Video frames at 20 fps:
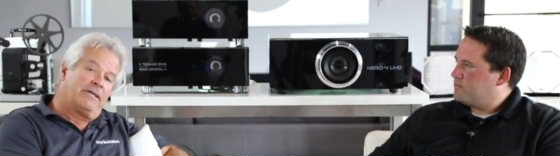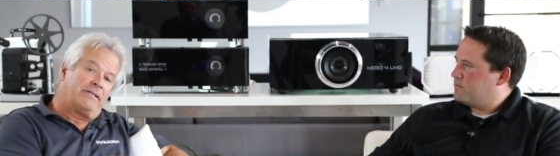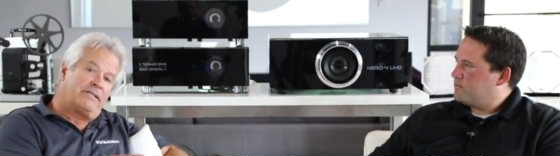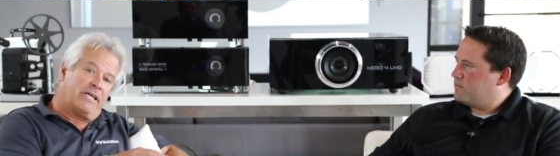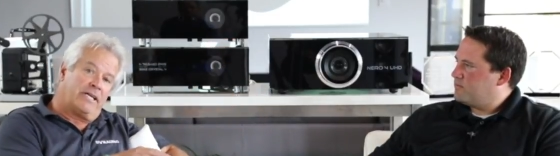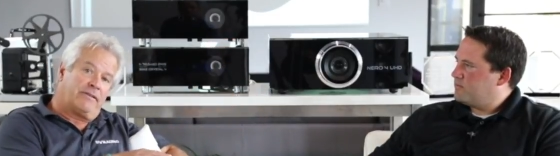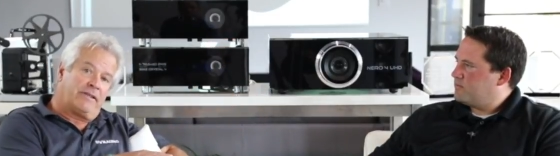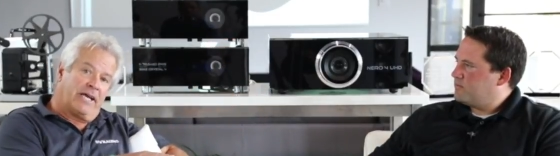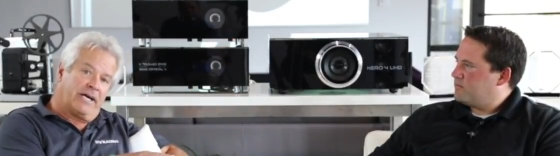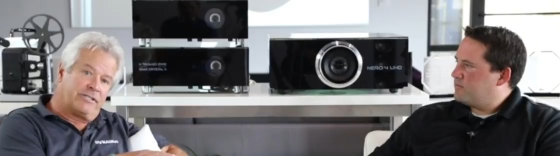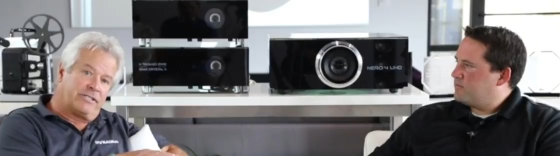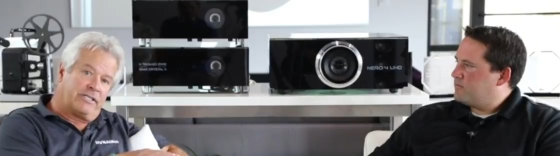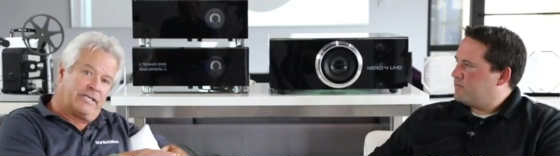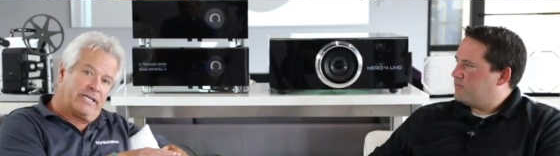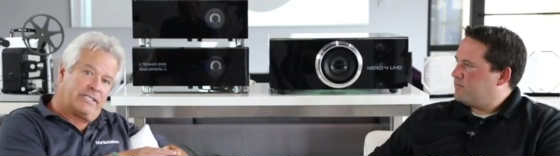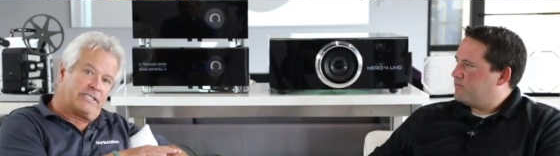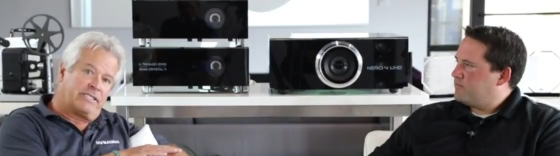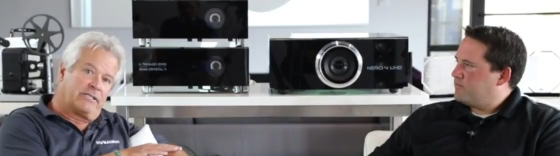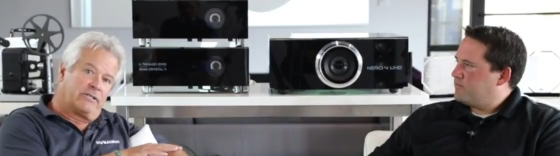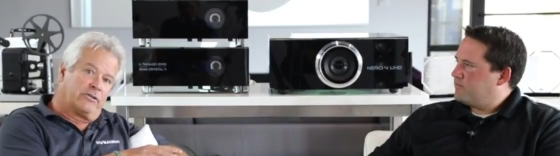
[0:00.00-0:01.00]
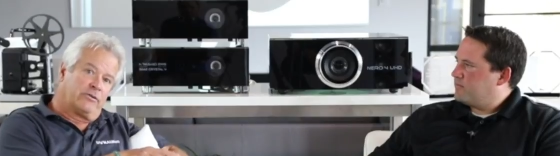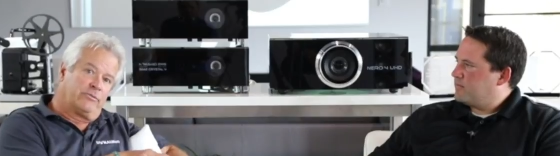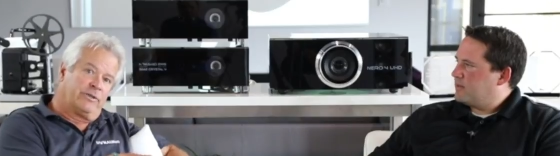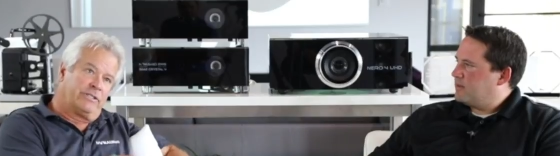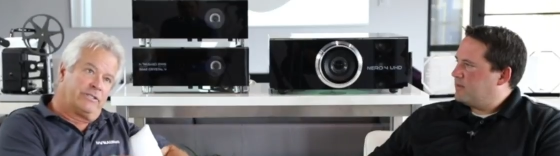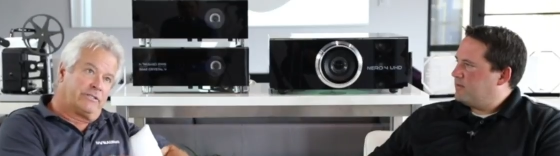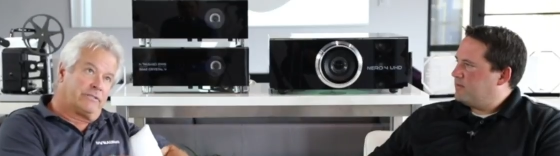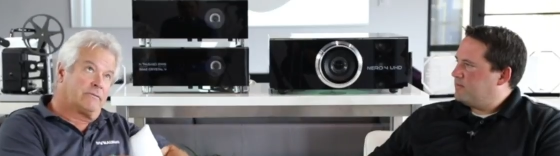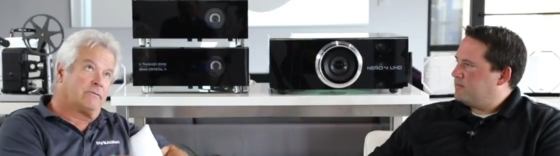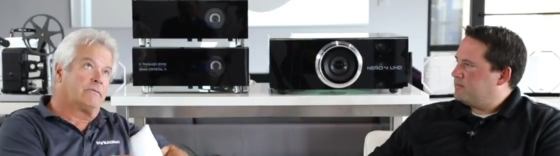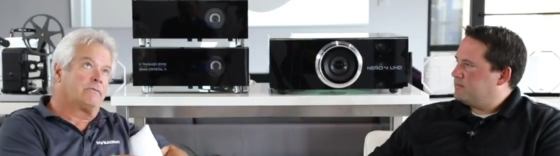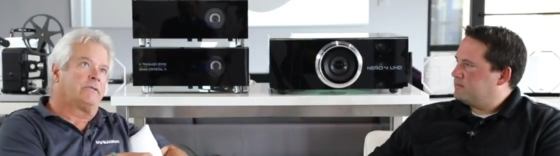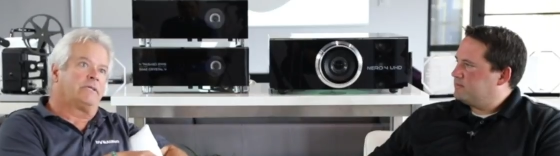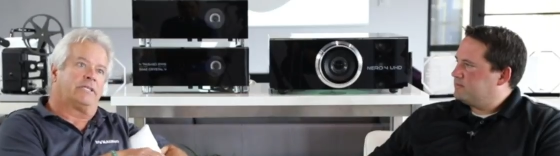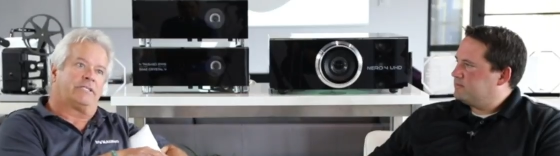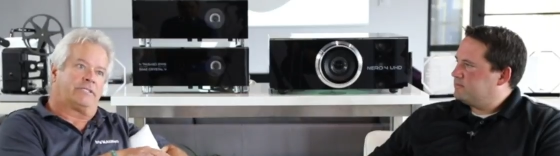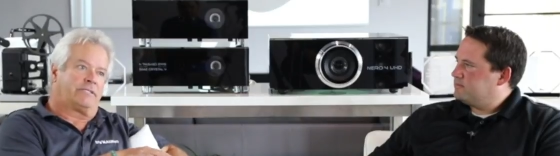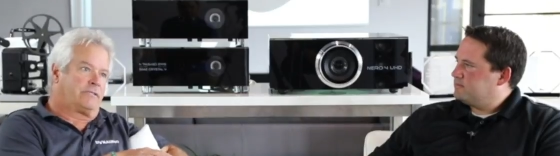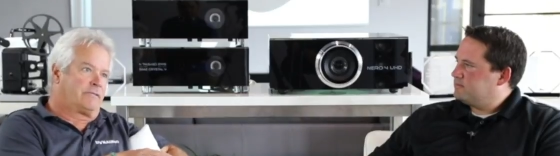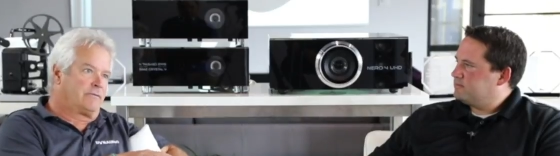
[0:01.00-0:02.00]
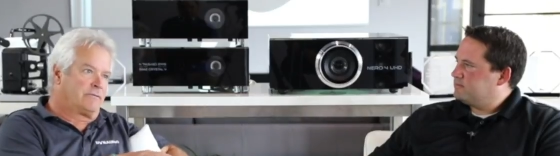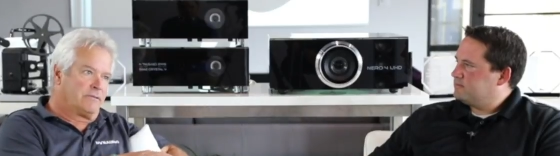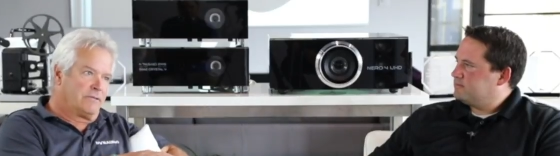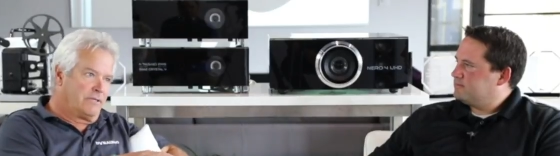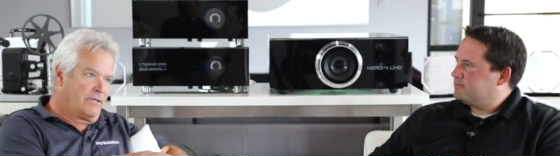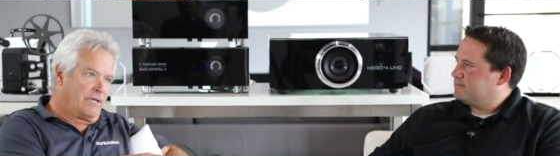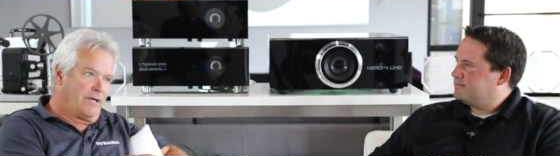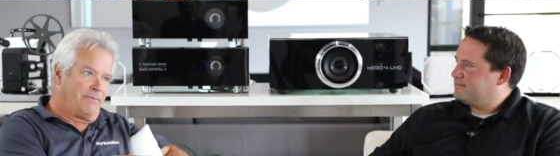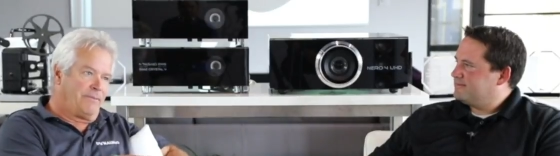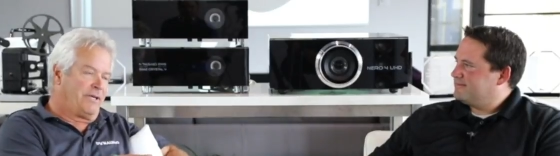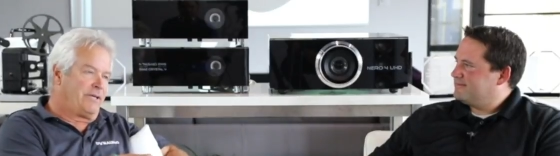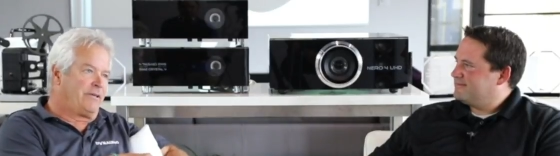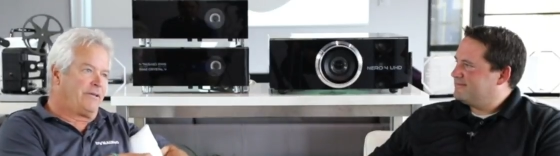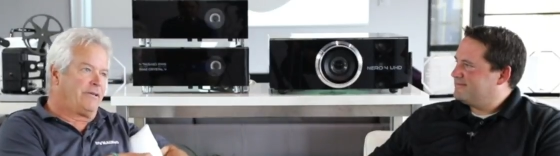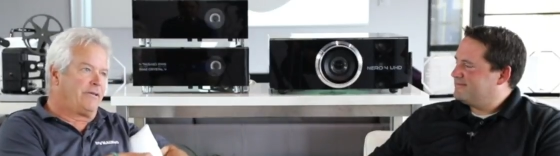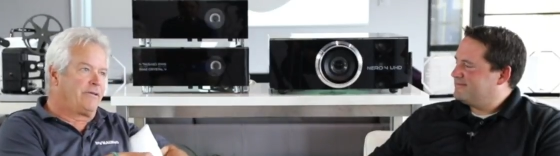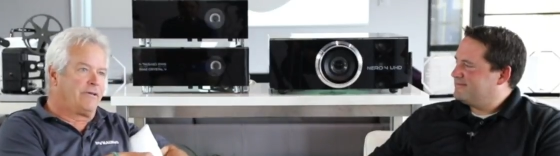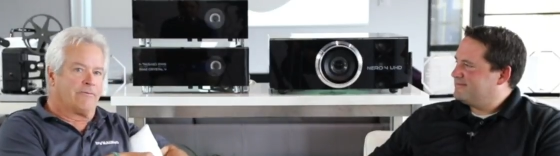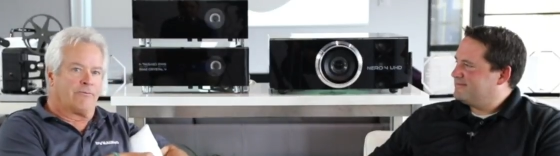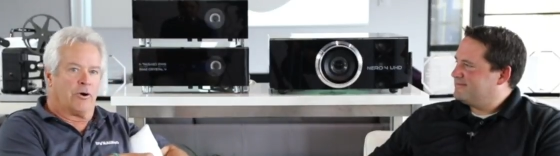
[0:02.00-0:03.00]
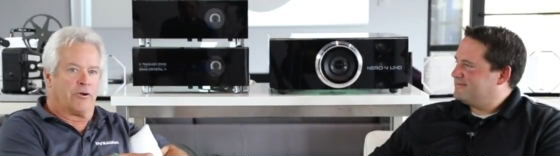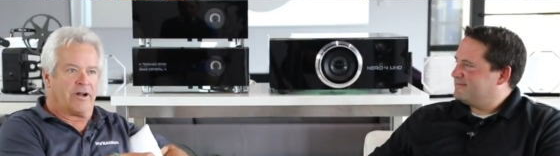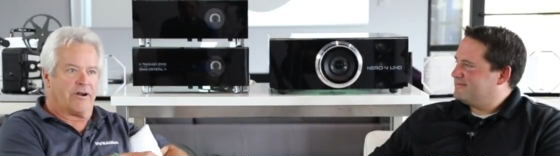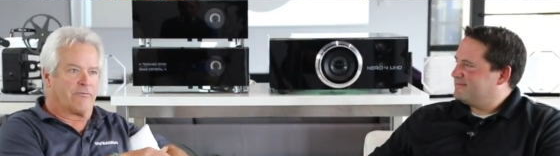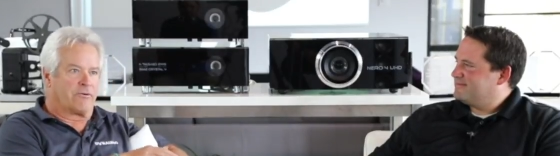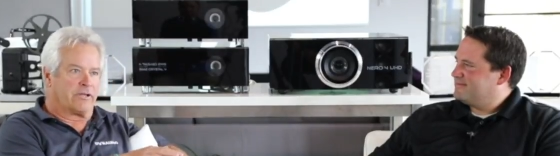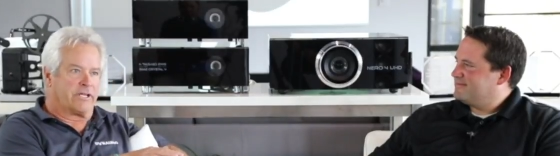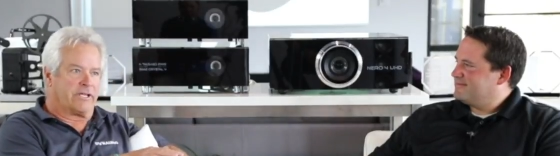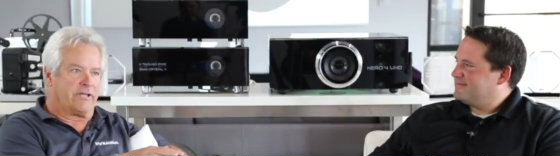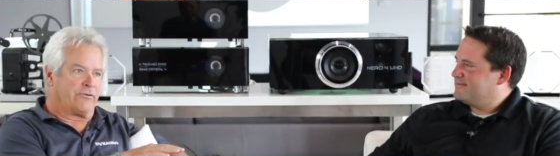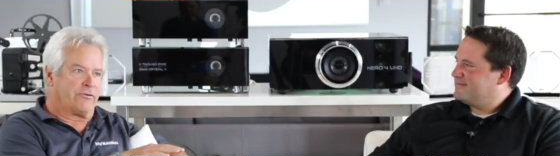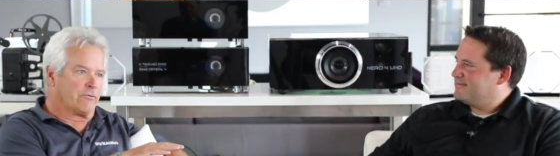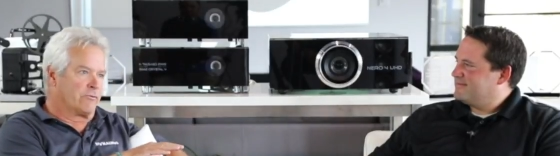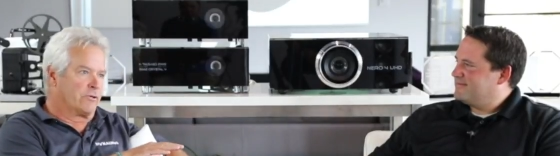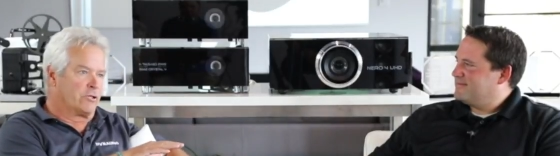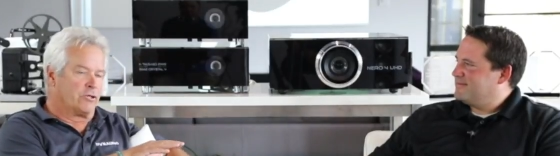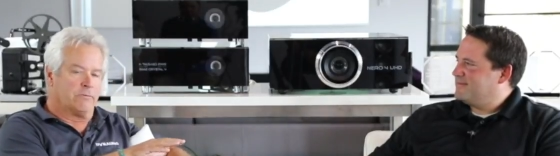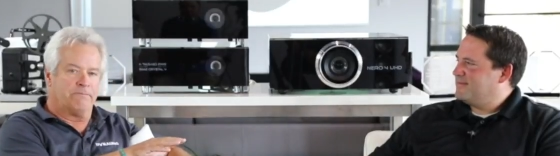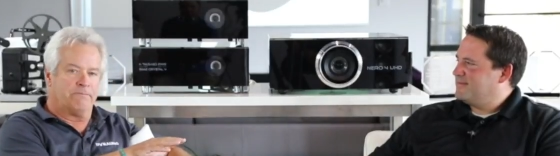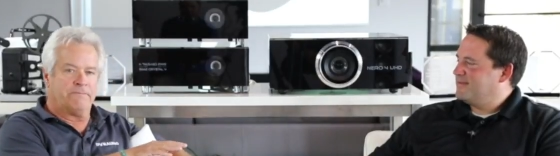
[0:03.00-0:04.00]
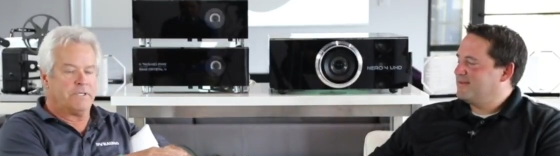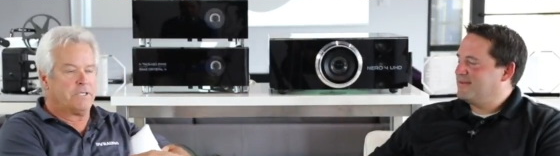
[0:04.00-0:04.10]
Speaker 1: 10,000 ANSI lumens, it's, I mean, you won't ever leave your room.